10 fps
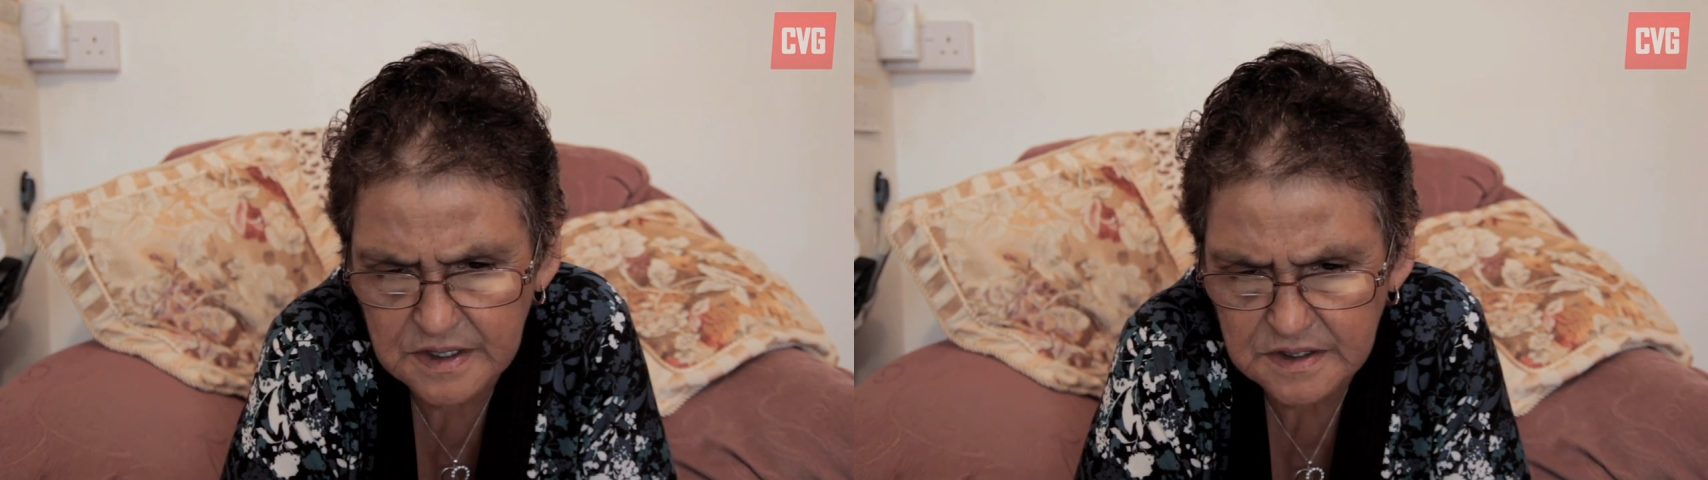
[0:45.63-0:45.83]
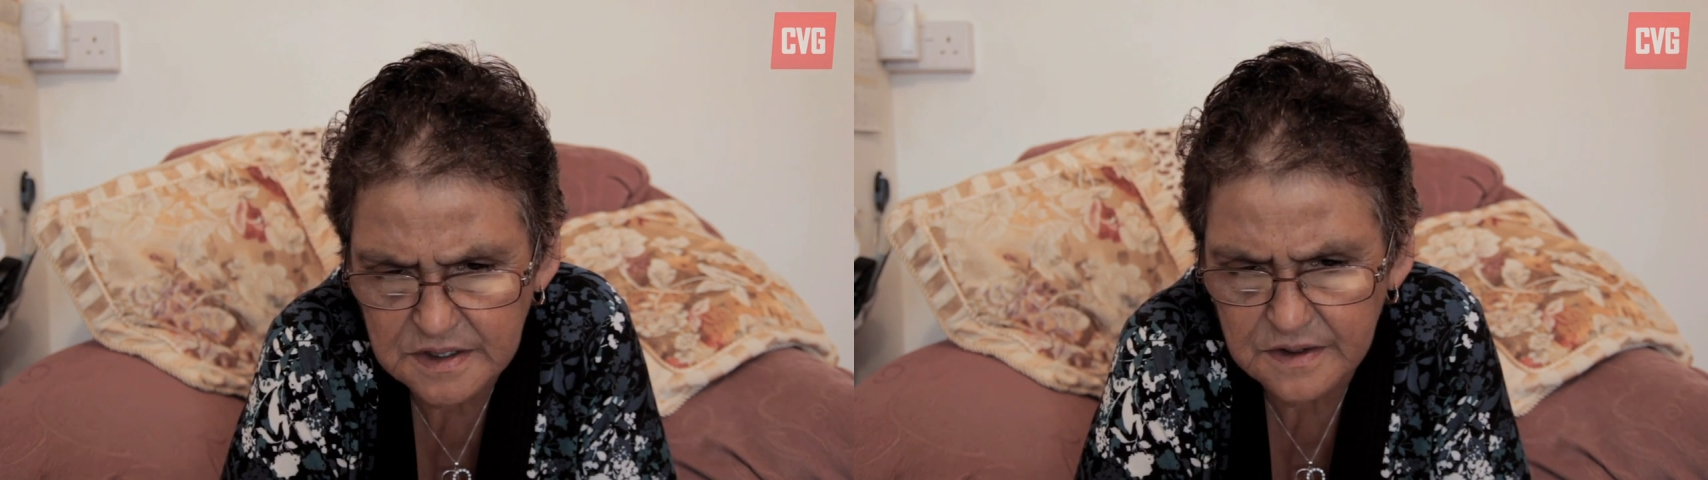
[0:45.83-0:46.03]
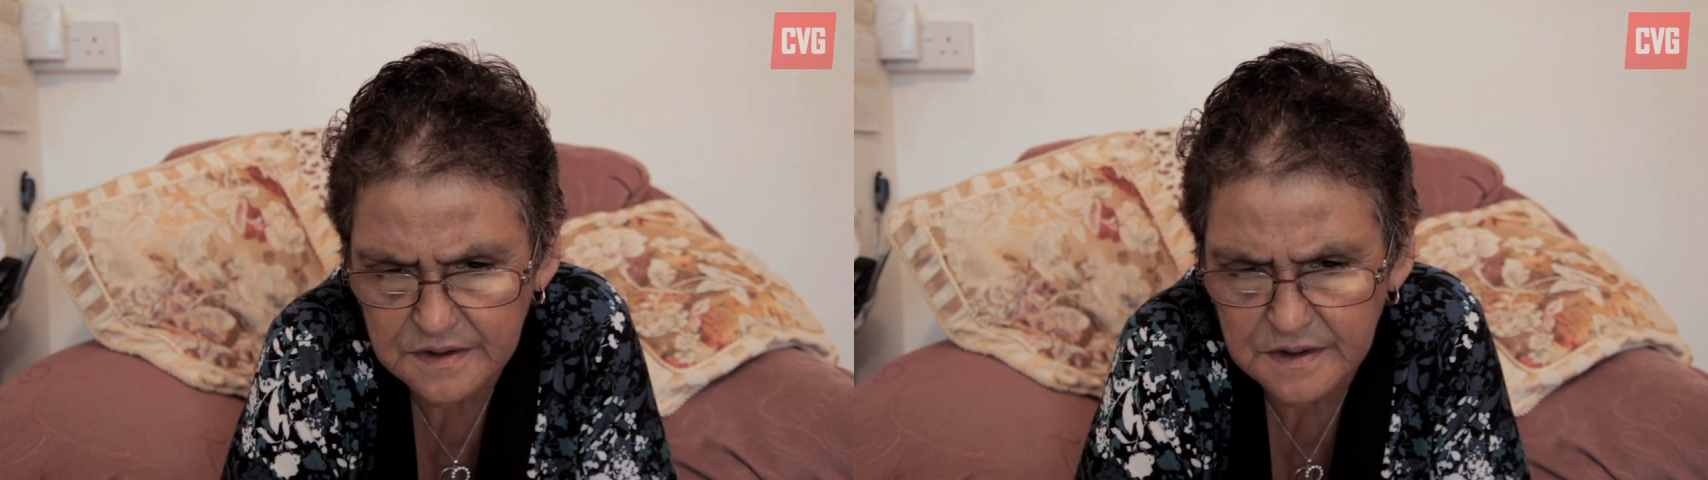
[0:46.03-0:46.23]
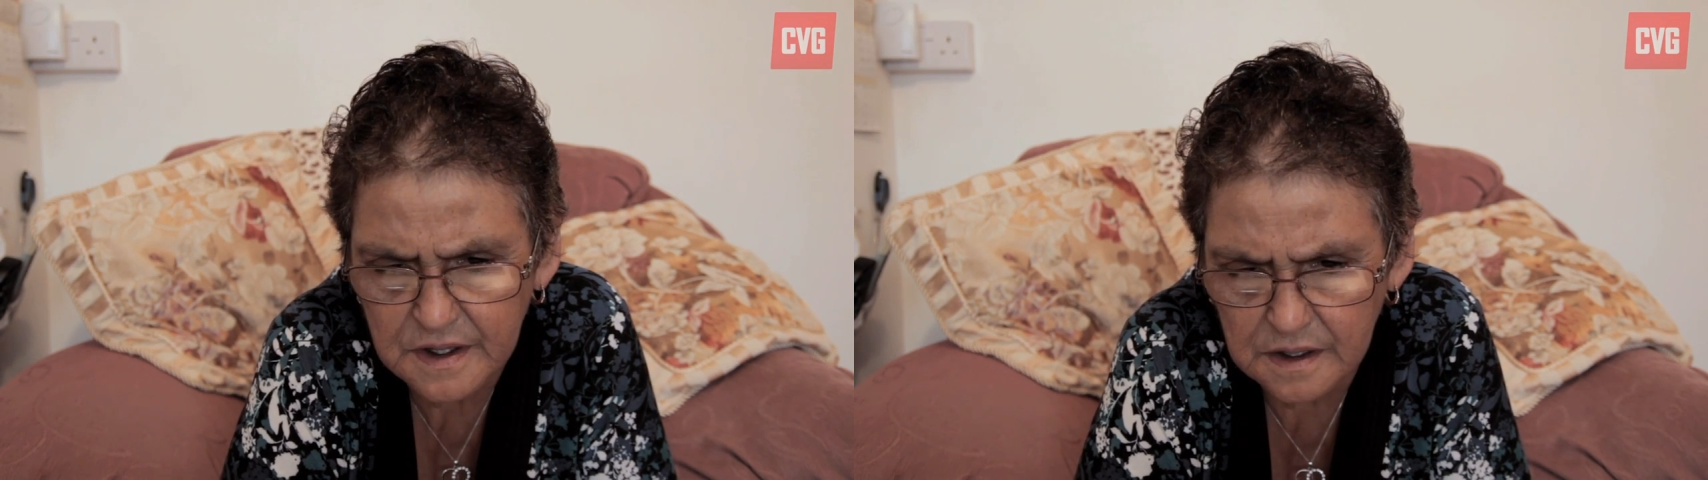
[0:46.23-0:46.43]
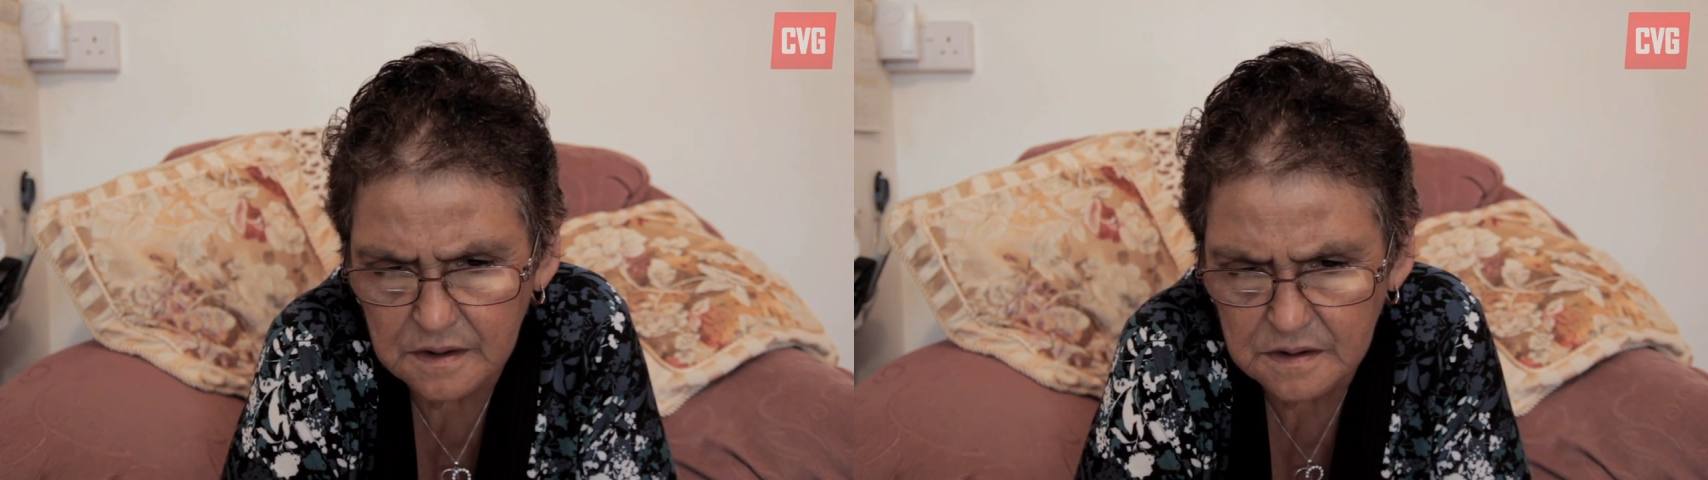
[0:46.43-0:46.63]
These are the
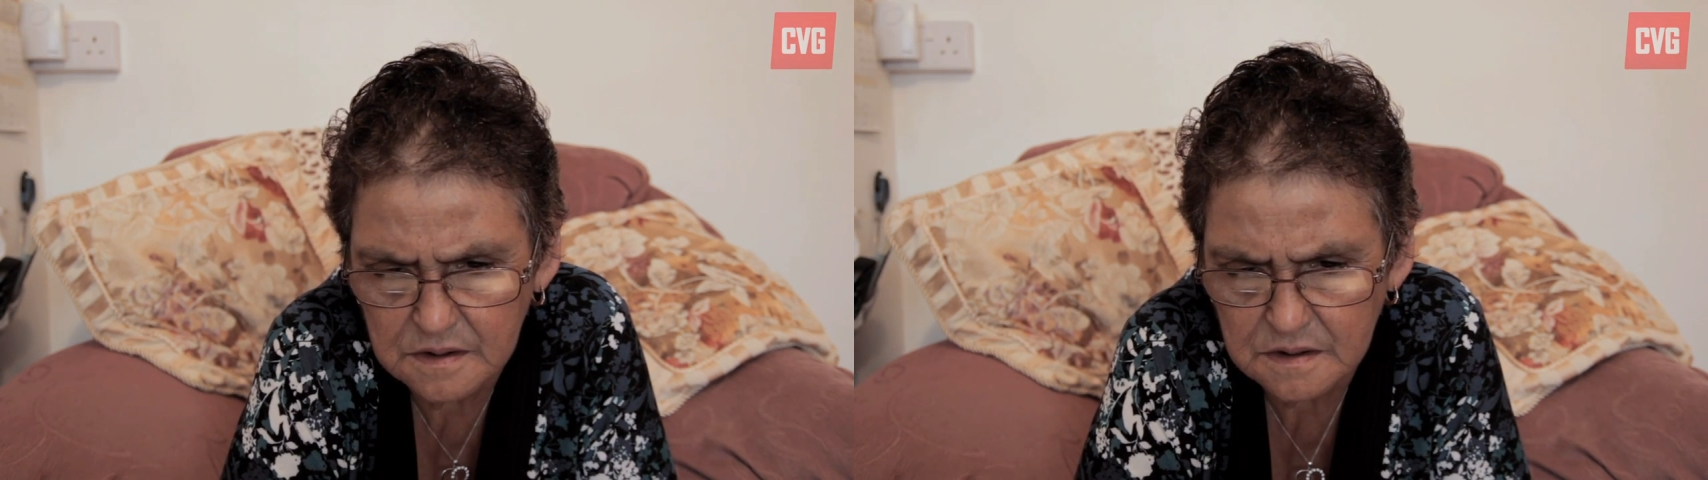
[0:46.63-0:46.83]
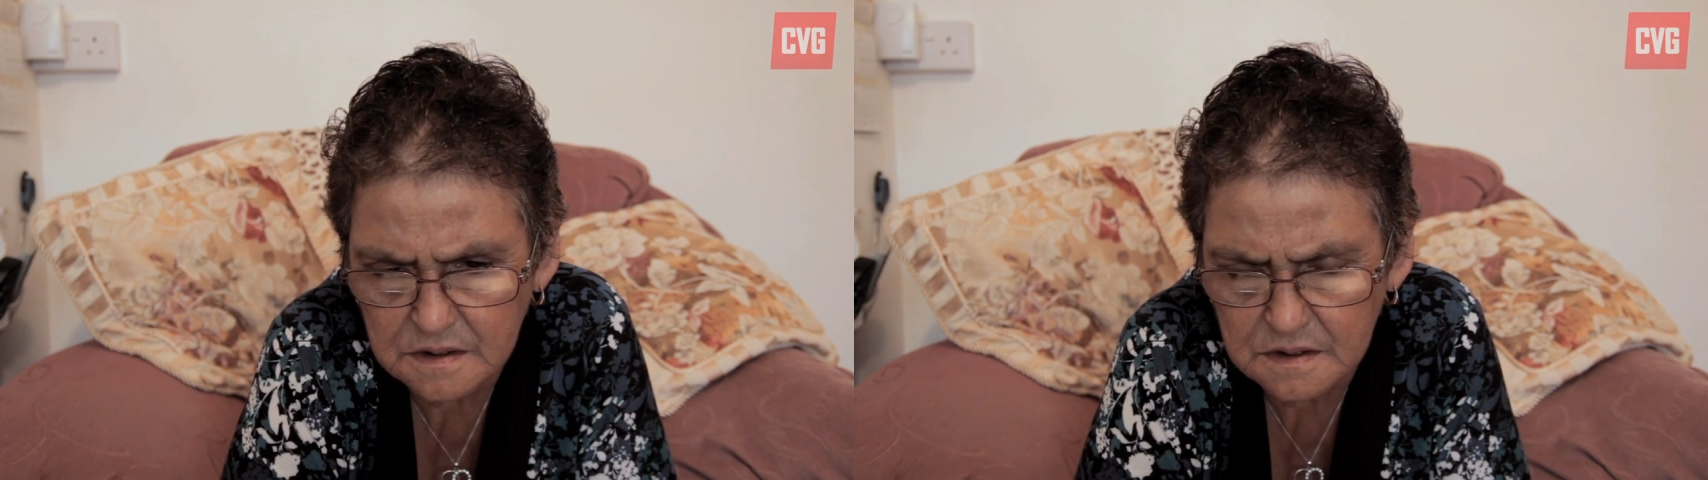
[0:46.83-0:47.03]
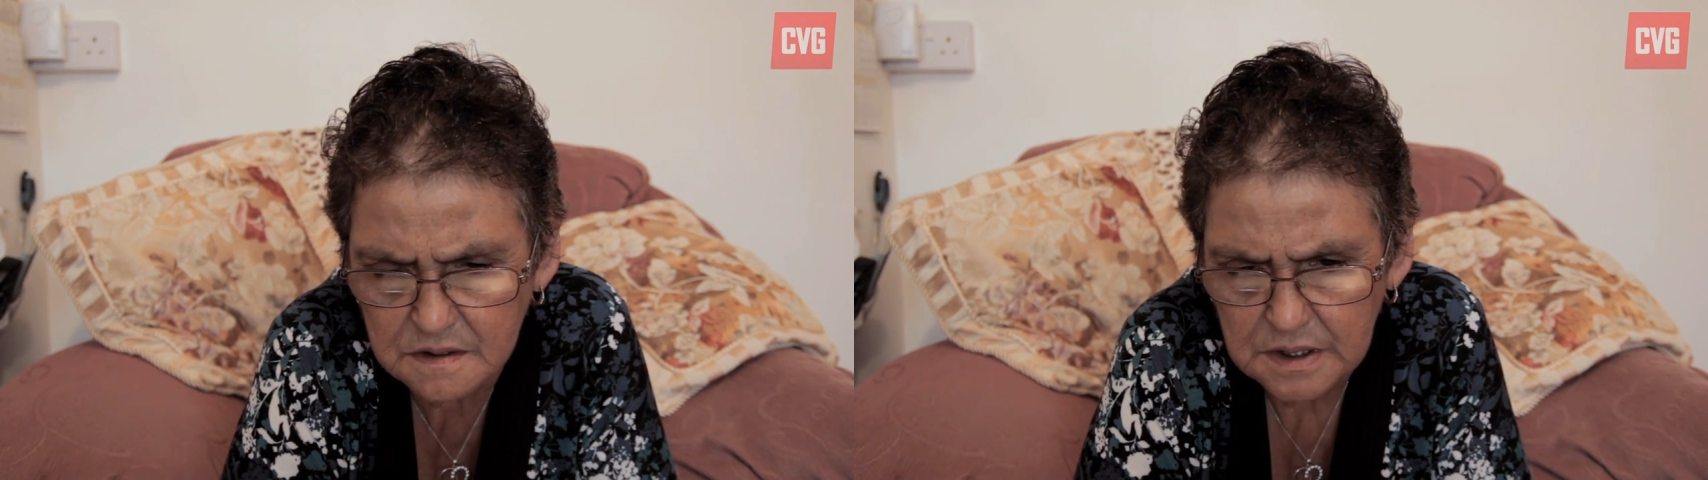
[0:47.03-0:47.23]
things